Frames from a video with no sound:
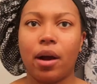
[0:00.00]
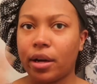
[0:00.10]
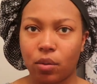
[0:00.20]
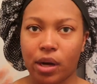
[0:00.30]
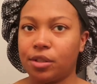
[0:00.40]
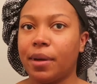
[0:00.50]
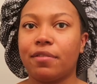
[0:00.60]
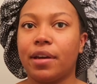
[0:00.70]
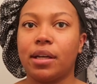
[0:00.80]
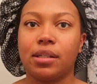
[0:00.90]
already washed my
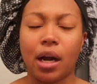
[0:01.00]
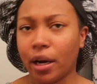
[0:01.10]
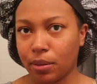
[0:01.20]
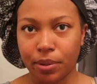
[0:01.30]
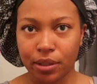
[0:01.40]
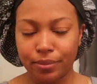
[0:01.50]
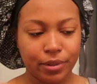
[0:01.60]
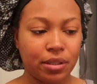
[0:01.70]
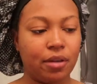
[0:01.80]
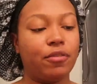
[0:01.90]
face, I already put
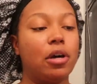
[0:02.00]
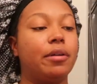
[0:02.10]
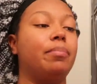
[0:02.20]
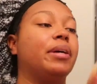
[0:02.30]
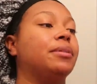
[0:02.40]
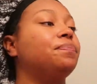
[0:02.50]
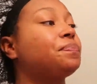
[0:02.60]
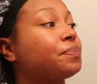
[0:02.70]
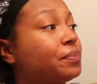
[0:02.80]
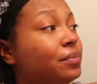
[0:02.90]
stuff on, but
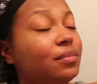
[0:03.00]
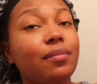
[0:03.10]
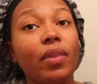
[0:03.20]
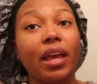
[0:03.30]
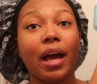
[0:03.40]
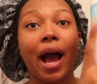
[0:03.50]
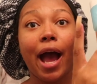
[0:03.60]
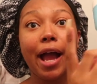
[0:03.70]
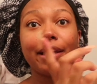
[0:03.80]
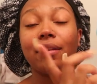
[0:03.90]

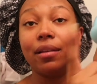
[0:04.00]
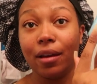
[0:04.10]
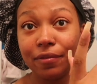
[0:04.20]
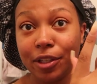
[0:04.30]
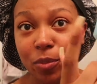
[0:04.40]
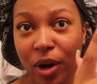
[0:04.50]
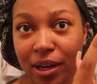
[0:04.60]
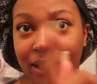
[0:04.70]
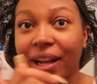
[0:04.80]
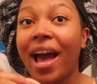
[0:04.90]
I love this
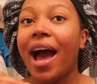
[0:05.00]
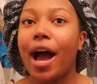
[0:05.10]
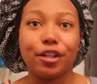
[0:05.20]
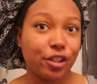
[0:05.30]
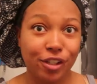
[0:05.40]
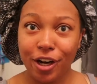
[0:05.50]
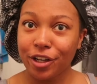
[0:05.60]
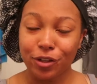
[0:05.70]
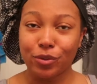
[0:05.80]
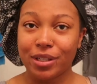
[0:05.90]
product. I just
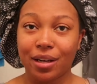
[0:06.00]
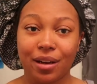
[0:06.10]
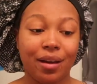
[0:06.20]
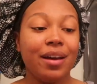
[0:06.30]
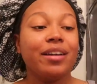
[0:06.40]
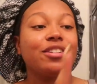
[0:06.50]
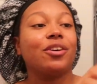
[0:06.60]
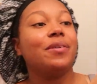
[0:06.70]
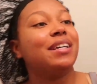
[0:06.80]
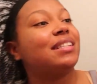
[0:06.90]
started using it.
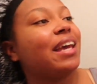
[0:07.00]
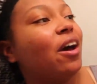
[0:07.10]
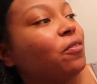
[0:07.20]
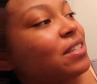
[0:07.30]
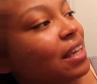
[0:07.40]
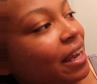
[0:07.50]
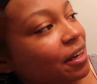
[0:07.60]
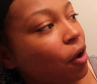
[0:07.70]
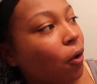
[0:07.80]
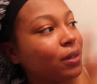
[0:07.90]
So it's e.l.f.
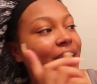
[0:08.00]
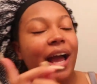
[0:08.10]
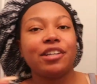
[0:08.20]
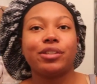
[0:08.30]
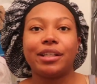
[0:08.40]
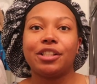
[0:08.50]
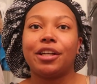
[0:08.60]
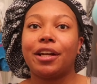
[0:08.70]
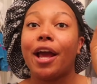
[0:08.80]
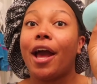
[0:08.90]
Skin Holy
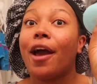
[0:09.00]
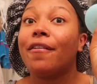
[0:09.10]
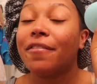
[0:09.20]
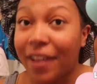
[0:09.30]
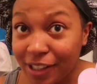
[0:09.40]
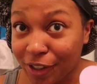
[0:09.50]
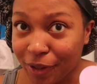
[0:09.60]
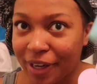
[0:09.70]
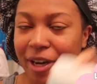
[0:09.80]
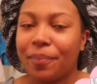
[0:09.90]
Hydration Face
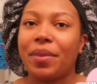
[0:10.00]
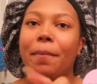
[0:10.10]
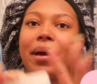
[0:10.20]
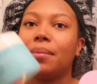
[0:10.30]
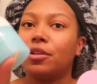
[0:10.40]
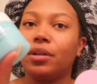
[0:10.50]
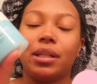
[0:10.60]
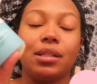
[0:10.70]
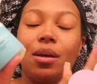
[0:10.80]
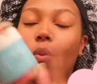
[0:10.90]
Cream. Baby, you can get
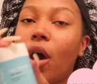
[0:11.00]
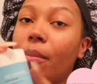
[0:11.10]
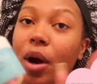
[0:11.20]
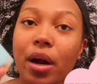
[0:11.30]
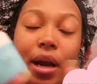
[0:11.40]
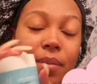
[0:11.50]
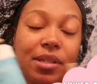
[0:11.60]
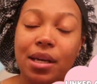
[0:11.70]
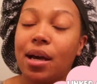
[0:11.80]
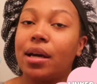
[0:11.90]
this at Walmart,
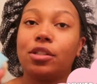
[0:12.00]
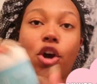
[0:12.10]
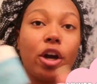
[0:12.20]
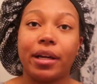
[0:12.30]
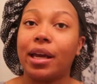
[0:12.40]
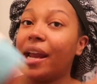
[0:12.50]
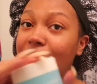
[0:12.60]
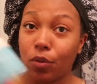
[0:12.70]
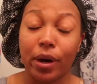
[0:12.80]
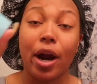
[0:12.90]
Amazon, Target,
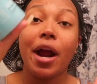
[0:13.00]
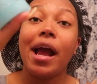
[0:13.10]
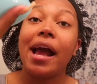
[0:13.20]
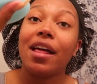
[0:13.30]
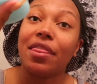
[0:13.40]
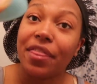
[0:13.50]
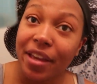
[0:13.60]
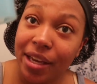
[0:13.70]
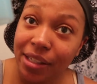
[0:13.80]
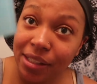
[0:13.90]
anywhere.
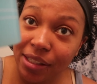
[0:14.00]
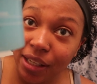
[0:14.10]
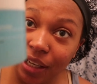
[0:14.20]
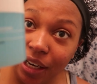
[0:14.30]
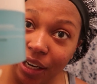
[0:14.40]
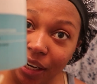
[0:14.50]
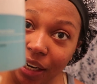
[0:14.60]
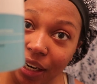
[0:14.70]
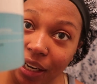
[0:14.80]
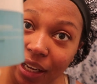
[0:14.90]
This
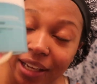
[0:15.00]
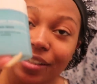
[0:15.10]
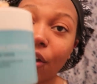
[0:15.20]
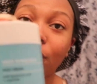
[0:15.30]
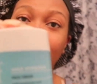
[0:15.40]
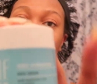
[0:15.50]
is a holy